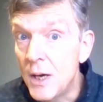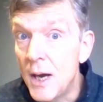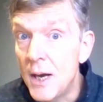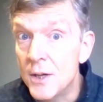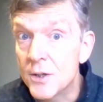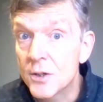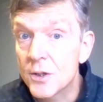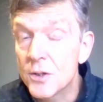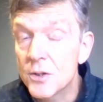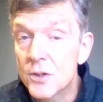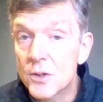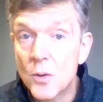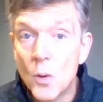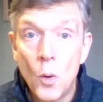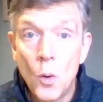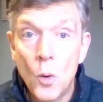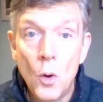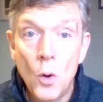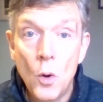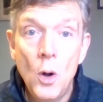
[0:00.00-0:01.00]
to the
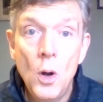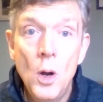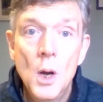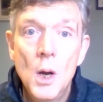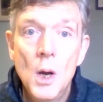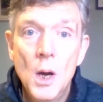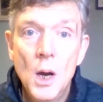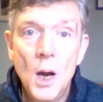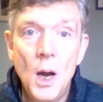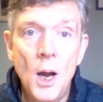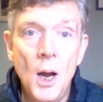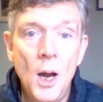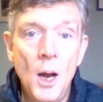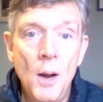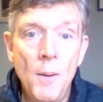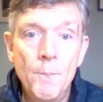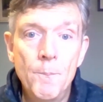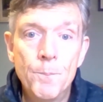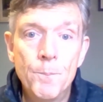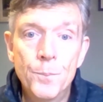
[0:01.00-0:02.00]
agents, or
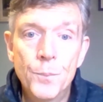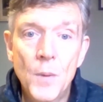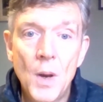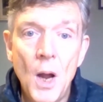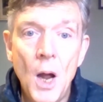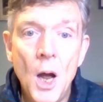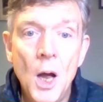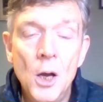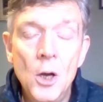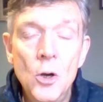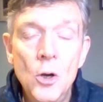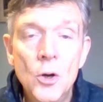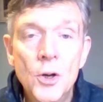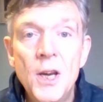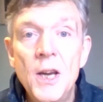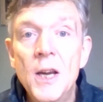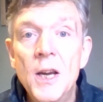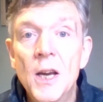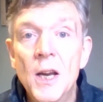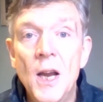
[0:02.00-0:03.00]
are
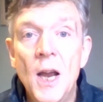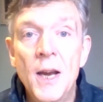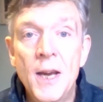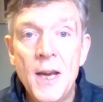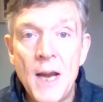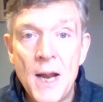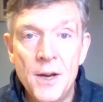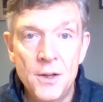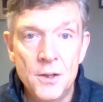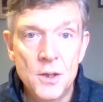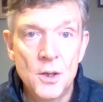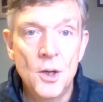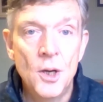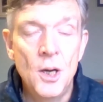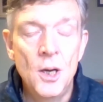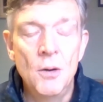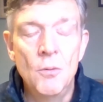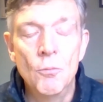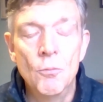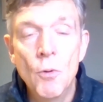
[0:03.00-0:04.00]
looking at, again, at
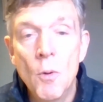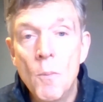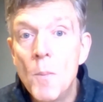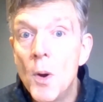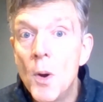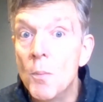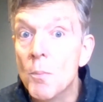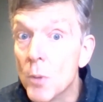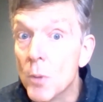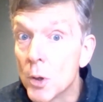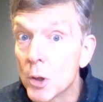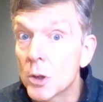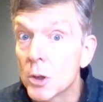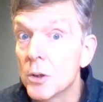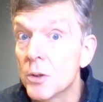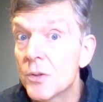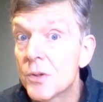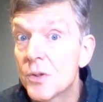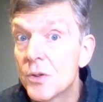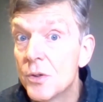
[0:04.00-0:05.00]
remote
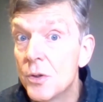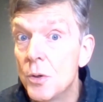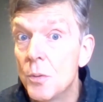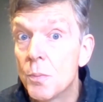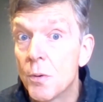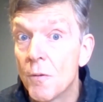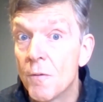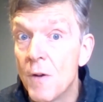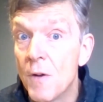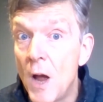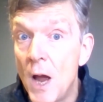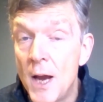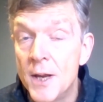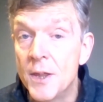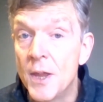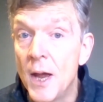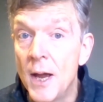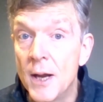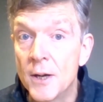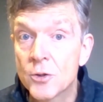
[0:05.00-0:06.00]
models to
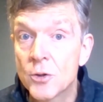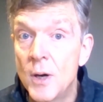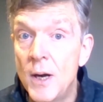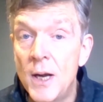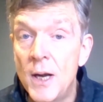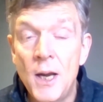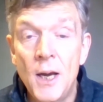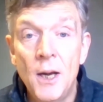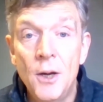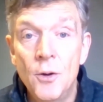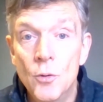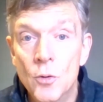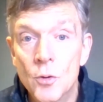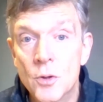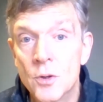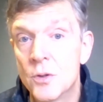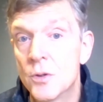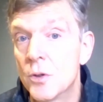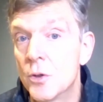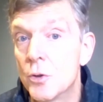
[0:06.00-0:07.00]
provide that training in
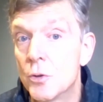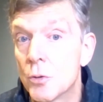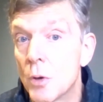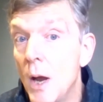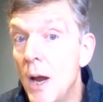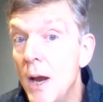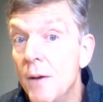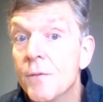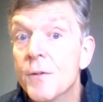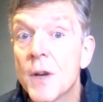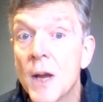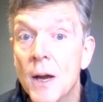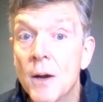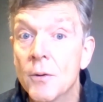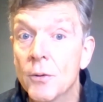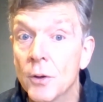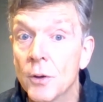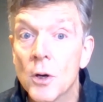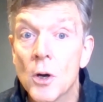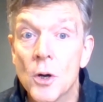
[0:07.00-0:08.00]
order to drive
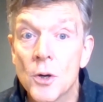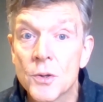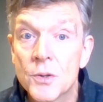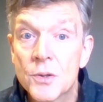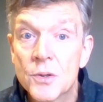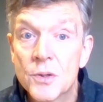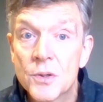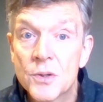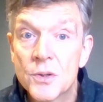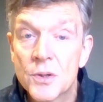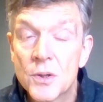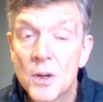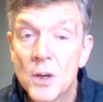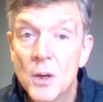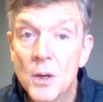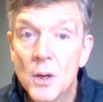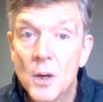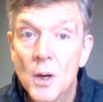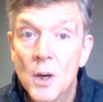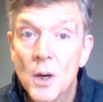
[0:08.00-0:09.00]
down costs.